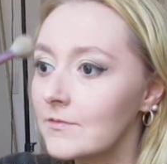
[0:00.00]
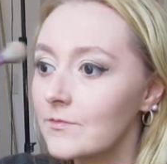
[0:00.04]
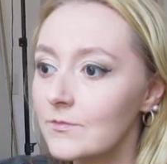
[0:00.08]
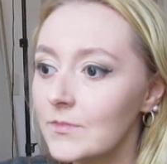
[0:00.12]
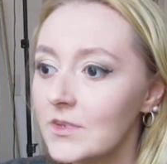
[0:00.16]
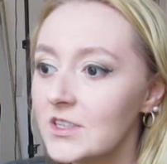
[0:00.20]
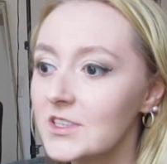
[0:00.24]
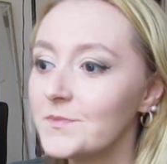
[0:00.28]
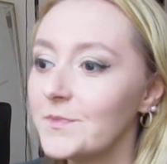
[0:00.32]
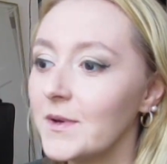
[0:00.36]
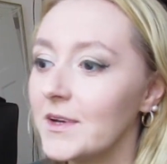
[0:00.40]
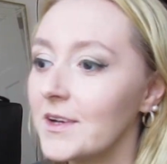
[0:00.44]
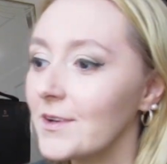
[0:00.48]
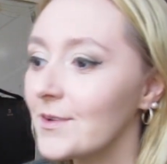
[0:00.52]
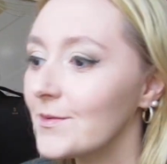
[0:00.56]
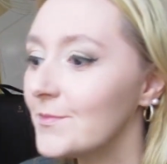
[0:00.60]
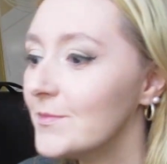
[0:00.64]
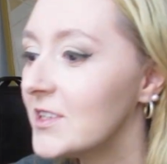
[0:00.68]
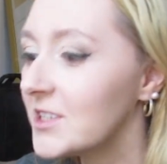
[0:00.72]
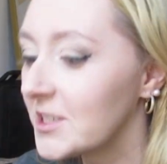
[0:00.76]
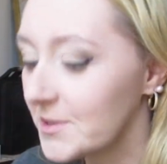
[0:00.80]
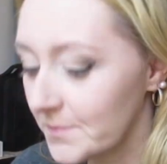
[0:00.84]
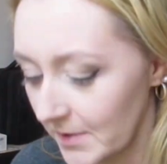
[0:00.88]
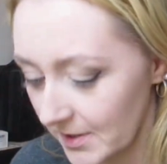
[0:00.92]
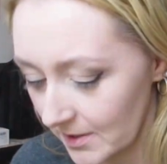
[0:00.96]
Much better,
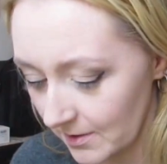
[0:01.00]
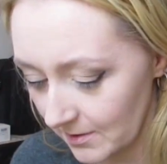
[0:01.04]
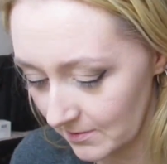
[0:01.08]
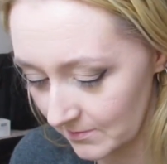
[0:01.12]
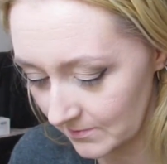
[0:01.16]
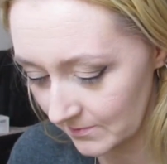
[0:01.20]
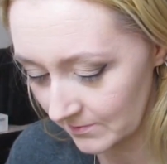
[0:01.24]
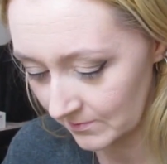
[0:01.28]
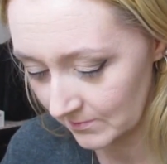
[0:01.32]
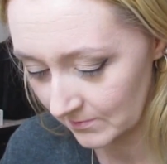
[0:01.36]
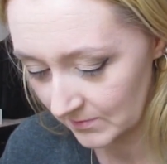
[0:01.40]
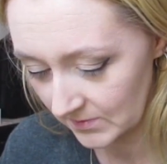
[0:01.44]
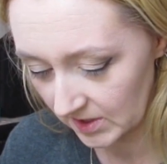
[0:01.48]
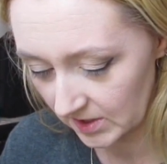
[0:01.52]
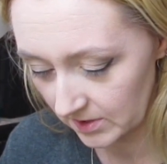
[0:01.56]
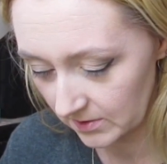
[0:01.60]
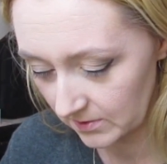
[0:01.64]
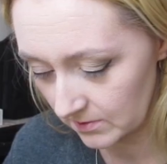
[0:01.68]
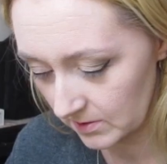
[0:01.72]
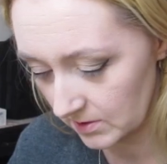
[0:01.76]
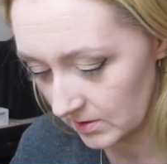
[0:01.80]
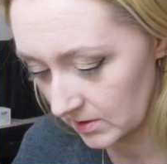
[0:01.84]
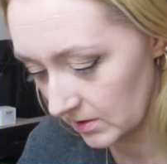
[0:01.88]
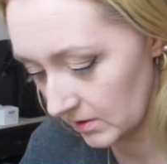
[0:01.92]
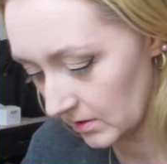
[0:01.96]
much better.
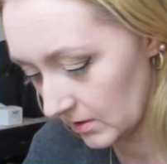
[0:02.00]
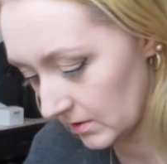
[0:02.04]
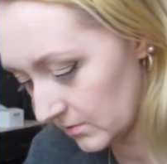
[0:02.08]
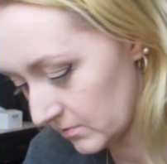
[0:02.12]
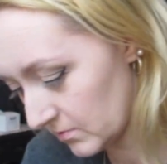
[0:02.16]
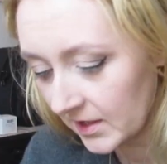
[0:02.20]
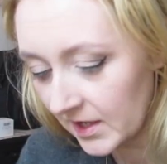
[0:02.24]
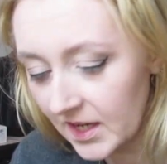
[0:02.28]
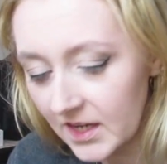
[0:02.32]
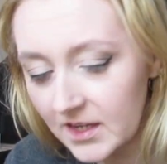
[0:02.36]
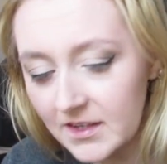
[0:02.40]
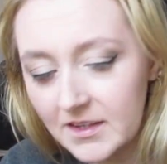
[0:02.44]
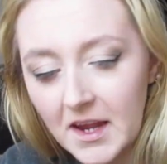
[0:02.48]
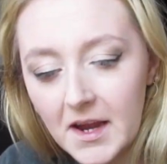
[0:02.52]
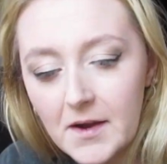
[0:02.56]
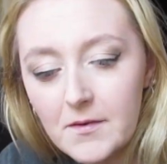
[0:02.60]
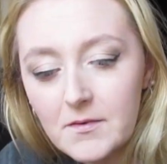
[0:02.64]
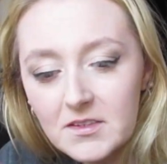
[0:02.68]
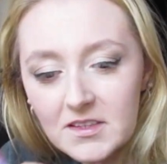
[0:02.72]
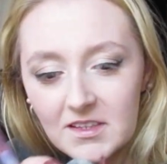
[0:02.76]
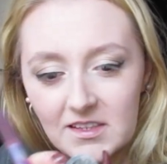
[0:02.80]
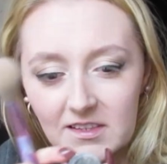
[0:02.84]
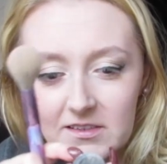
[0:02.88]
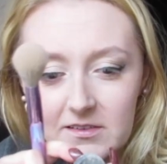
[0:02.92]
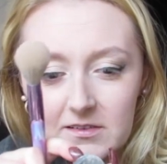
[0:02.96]
It came
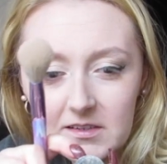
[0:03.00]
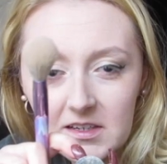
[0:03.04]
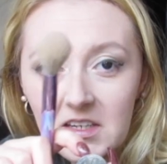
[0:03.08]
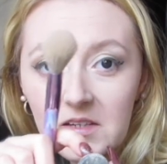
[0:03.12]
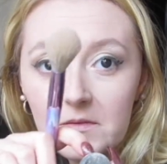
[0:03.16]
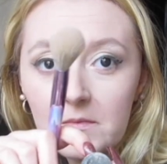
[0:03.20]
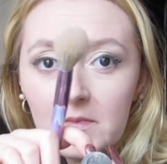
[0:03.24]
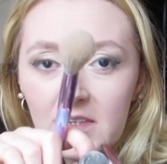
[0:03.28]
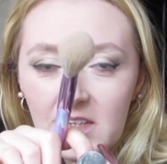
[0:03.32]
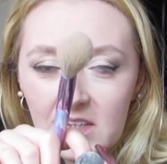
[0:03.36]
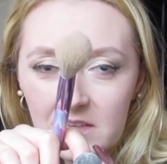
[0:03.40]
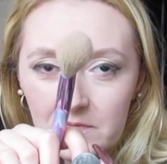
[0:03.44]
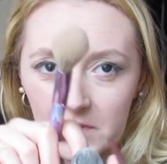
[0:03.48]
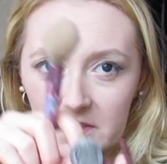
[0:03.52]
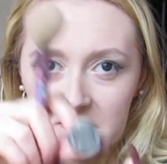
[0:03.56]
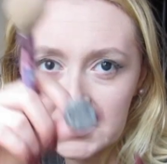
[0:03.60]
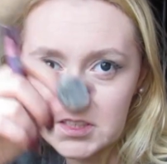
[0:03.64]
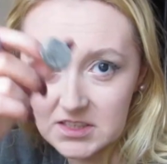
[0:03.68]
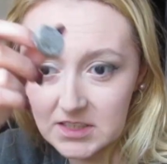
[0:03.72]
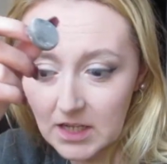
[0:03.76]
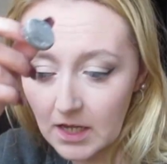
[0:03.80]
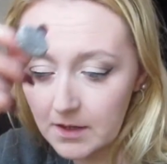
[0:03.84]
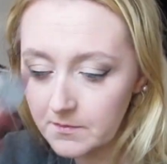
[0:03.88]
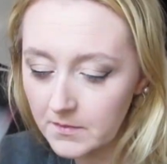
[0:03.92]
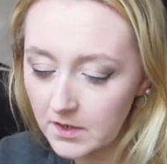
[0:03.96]
with a little itty bitty sponge
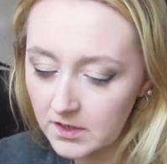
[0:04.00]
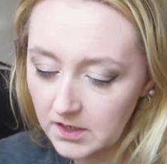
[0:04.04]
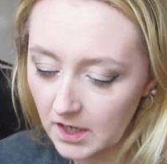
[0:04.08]
because I